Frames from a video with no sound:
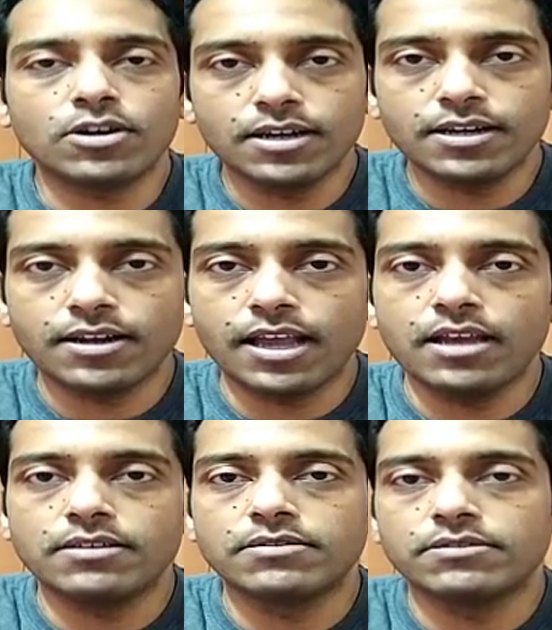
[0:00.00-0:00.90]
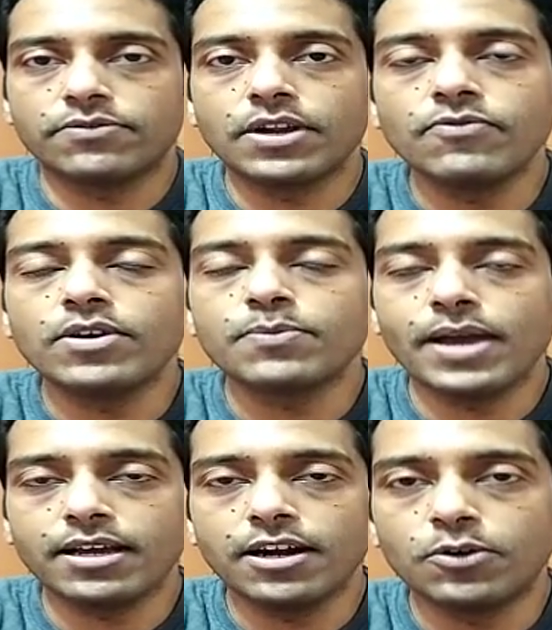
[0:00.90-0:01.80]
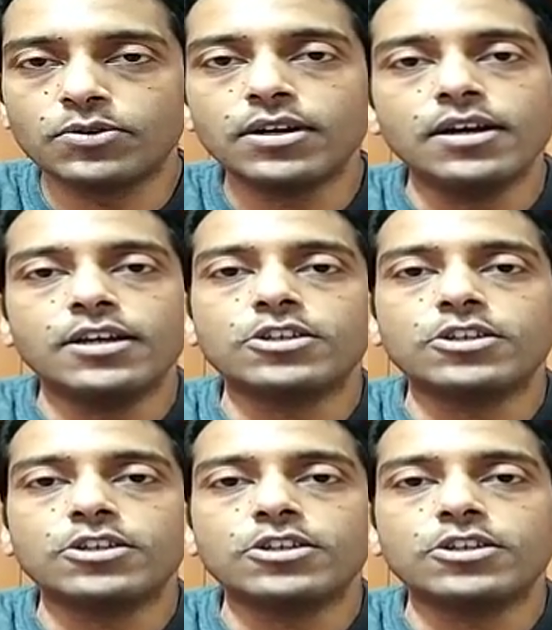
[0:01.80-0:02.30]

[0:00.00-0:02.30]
a .NET framework background,